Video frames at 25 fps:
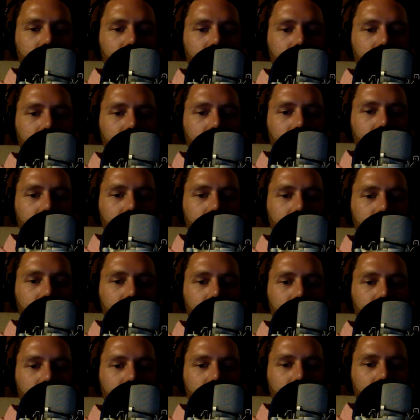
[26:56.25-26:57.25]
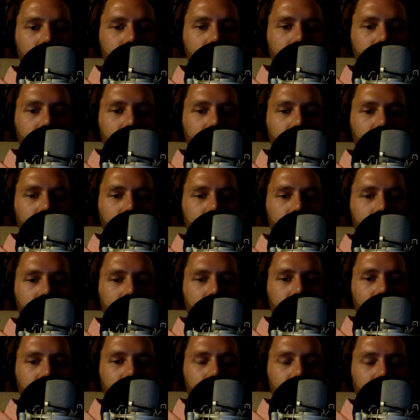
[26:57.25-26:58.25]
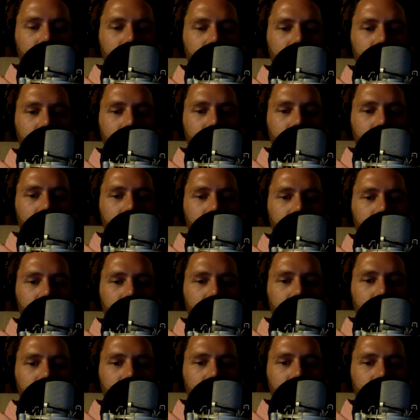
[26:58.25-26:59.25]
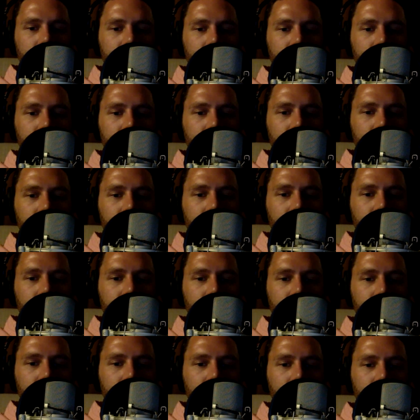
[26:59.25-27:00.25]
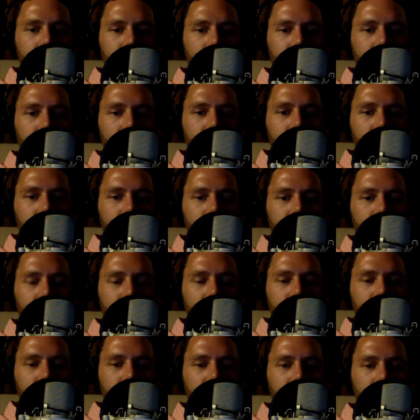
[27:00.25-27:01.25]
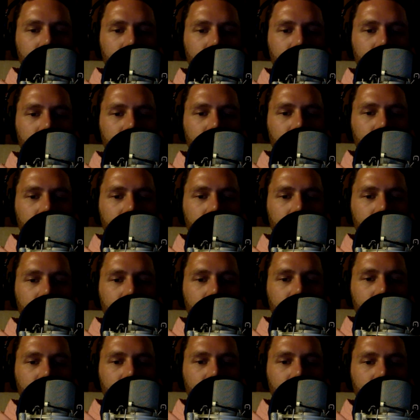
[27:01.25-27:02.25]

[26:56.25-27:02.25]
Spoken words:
The person shown says nothing.